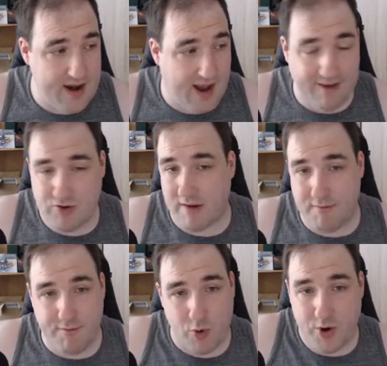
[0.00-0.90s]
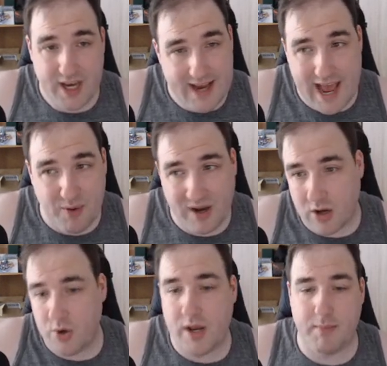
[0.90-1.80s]
I've done 40 now,
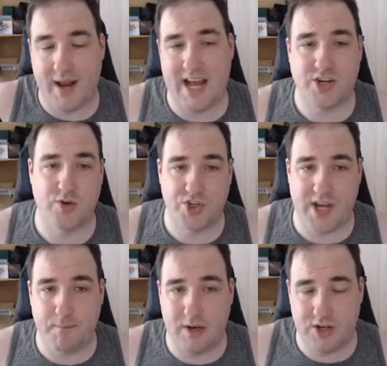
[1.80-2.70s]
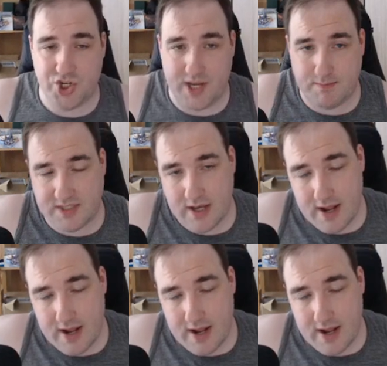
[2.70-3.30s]
including my national championships.